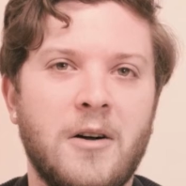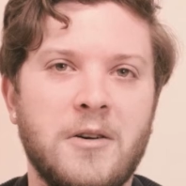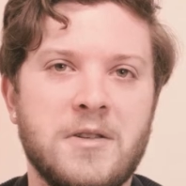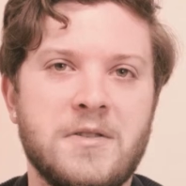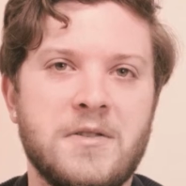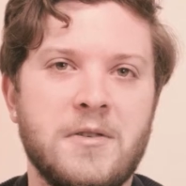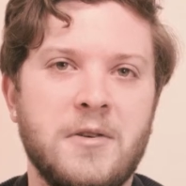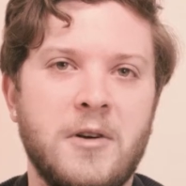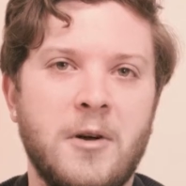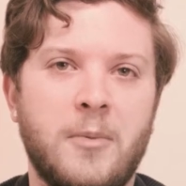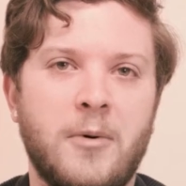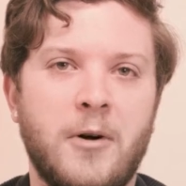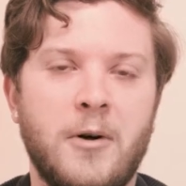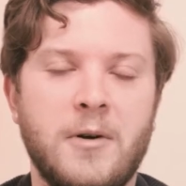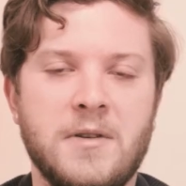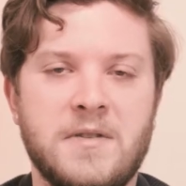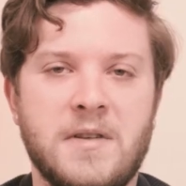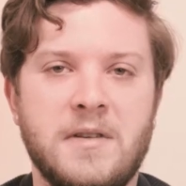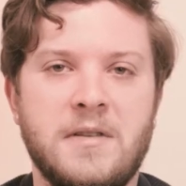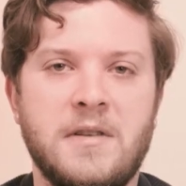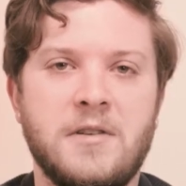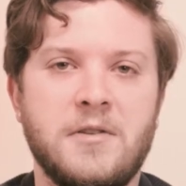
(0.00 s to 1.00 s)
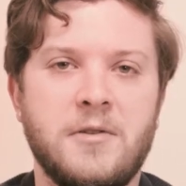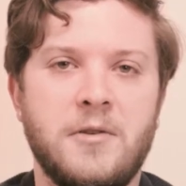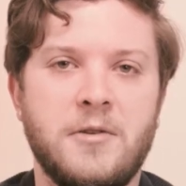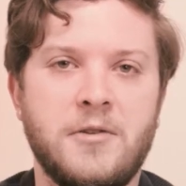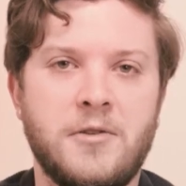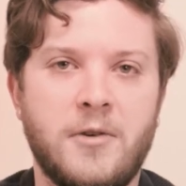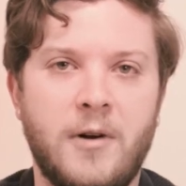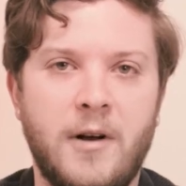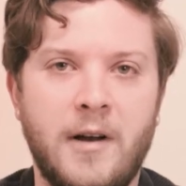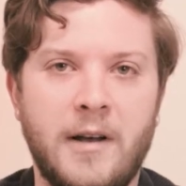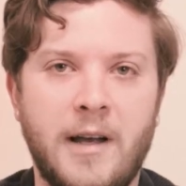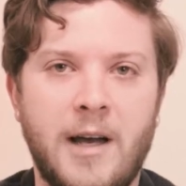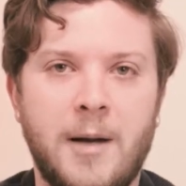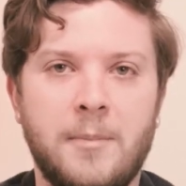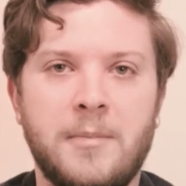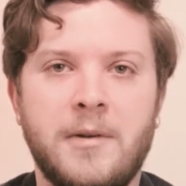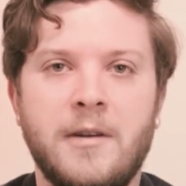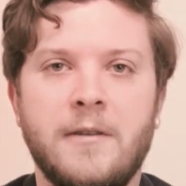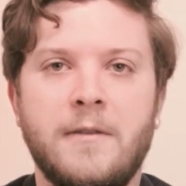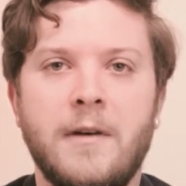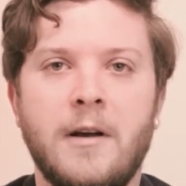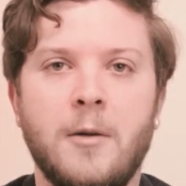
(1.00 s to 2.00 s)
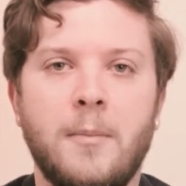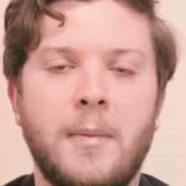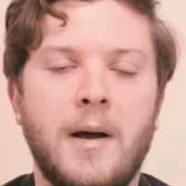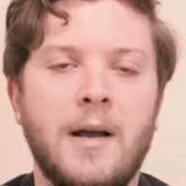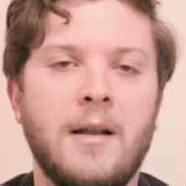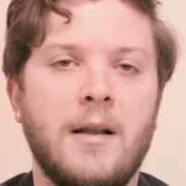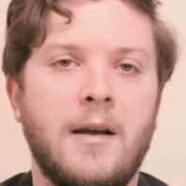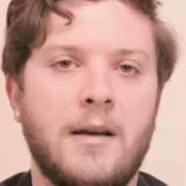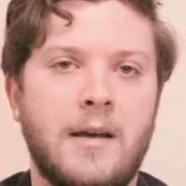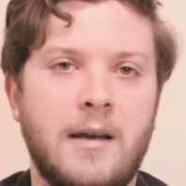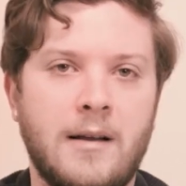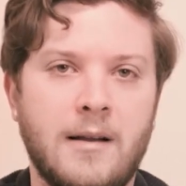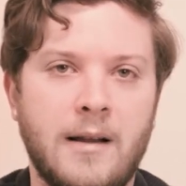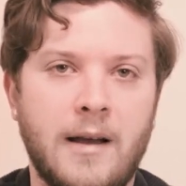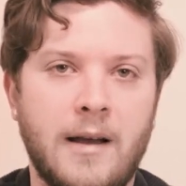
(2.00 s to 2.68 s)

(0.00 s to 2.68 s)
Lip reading: Artstudio Pro is the digital drawing app developed by Lucky